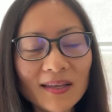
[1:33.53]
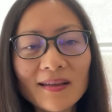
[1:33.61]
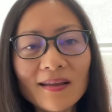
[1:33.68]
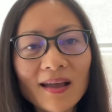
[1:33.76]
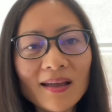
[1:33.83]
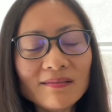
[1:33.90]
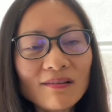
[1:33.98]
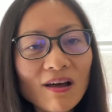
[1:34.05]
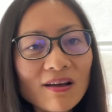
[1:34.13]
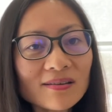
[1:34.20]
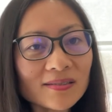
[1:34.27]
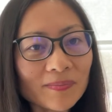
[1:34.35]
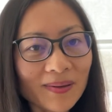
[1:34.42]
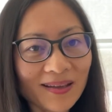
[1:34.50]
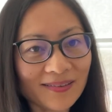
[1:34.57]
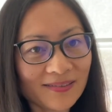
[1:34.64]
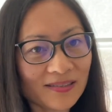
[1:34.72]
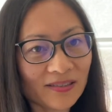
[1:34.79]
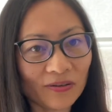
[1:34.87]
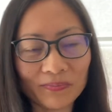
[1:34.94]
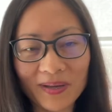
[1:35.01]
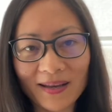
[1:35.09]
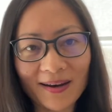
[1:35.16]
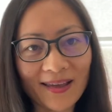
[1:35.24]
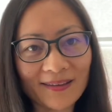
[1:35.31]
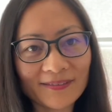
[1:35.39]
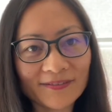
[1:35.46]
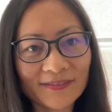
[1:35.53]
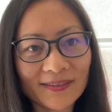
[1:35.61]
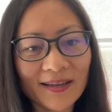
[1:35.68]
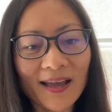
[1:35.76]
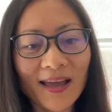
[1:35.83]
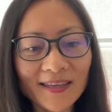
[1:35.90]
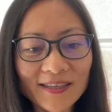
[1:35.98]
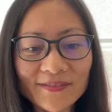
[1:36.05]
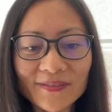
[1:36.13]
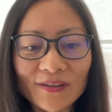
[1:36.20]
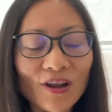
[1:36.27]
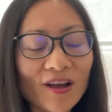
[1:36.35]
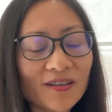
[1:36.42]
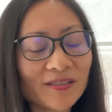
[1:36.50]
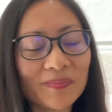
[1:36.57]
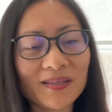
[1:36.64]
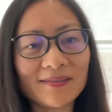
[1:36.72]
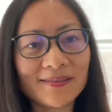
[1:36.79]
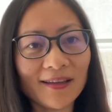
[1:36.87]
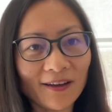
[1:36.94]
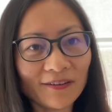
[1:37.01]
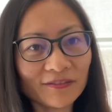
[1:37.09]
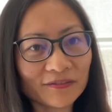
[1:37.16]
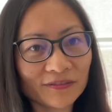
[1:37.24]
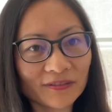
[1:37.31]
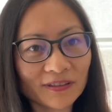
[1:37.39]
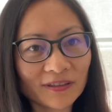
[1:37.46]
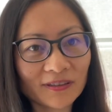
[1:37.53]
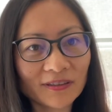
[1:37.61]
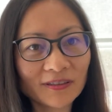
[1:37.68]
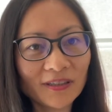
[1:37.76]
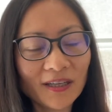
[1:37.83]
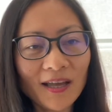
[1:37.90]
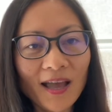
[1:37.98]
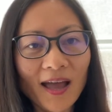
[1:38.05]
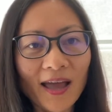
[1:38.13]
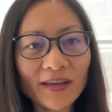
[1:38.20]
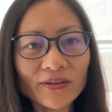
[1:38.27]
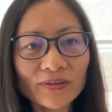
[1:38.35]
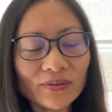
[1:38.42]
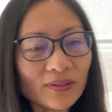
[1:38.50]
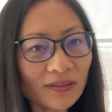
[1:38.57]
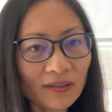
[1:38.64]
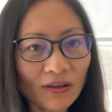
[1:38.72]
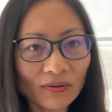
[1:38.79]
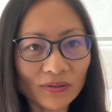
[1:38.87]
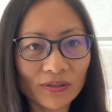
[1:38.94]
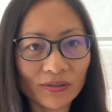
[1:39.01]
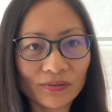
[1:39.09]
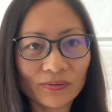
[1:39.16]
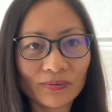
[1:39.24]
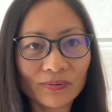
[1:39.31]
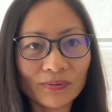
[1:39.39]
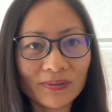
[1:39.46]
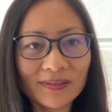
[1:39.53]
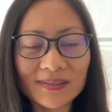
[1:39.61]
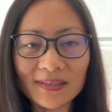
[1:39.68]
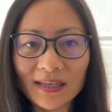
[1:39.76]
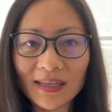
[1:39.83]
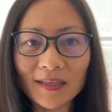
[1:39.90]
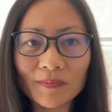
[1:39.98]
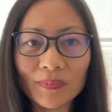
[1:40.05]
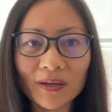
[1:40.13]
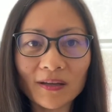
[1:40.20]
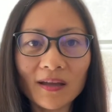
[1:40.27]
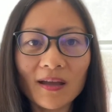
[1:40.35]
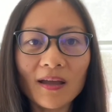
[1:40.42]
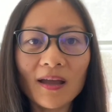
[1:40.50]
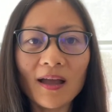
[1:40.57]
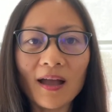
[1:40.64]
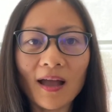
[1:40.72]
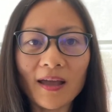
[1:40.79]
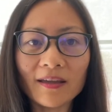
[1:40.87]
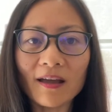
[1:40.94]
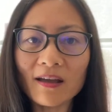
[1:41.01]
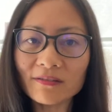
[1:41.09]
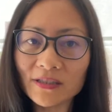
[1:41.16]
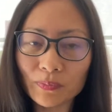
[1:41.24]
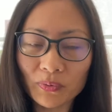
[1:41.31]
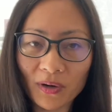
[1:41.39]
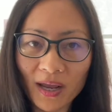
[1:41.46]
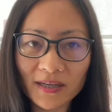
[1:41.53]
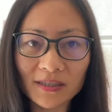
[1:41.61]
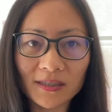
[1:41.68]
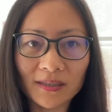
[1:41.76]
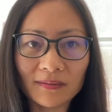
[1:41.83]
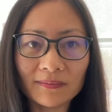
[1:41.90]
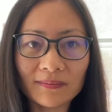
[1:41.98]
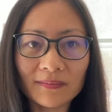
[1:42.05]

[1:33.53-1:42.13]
I lost balance of my life. I even lost myself. I couldn't go to sleep. I got depression,